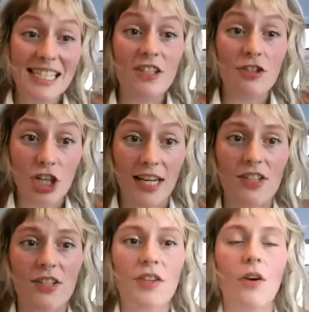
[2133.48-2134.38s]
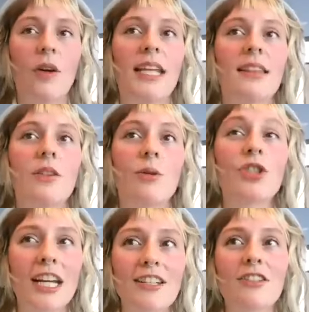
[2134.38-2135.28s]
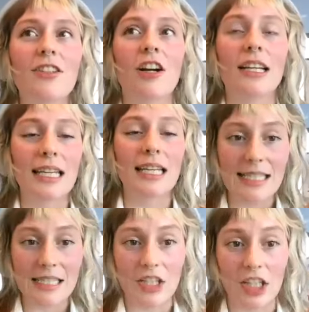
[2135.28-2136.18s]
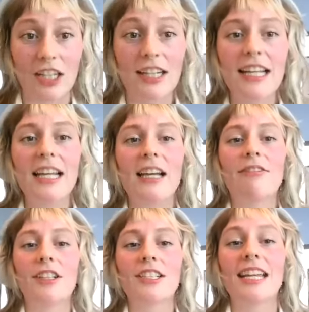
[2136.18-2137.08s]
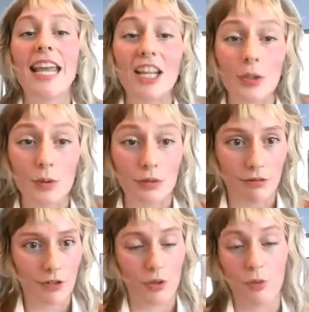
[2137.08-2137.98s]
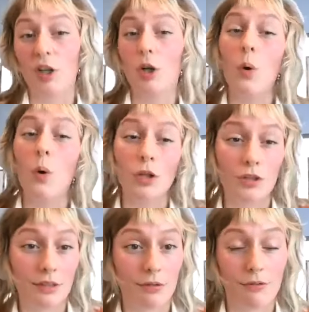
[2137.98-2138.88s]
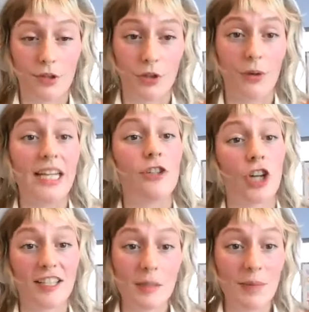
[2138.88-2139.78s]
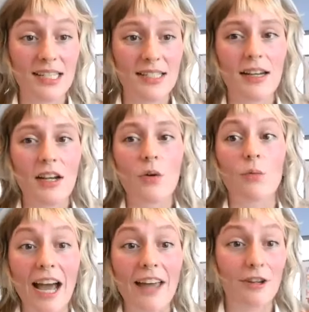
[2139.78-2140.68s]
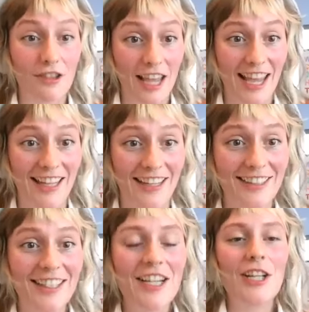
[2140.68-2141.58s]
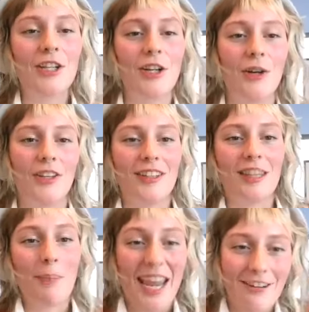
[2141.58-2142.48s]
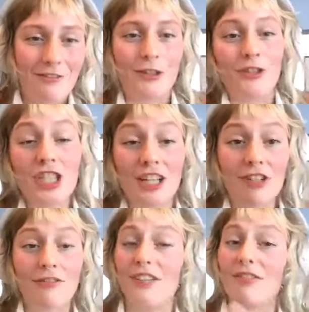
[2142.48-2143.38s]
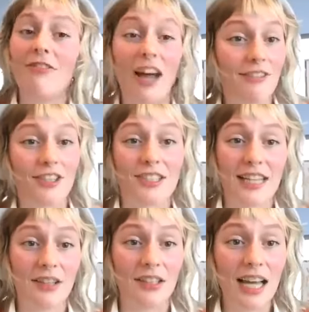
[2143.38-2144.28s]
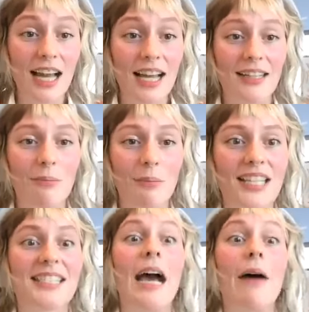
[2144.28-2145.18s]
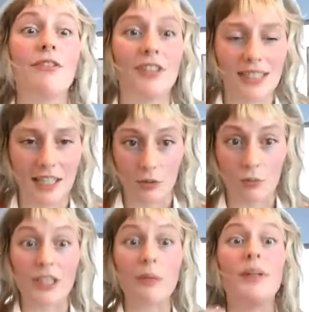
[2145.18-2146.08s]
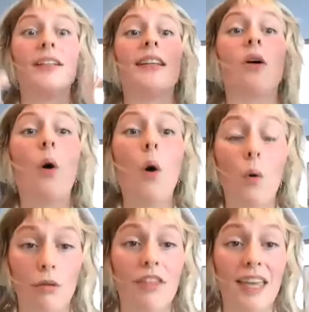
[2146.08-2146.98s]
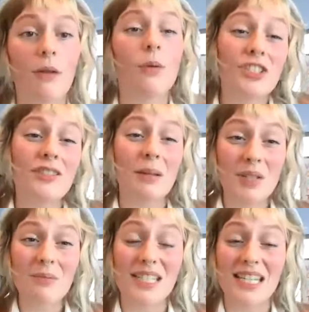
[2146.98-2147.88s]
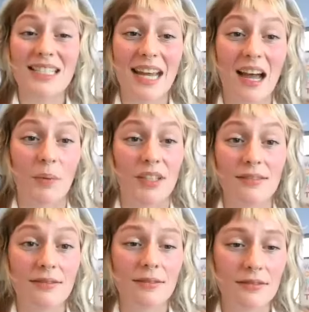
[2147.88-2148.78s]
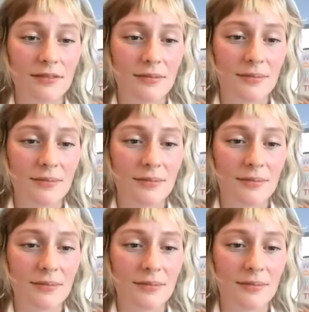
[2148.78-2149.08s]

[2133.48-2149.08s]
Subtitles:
things need to change. And so those changes are easier if there's an annual review or quarterly review and adjustment rather than the painful shift of it 5 years down the line, because now it feels like you're rebuilding the whole thing, which sometimes needs to happen.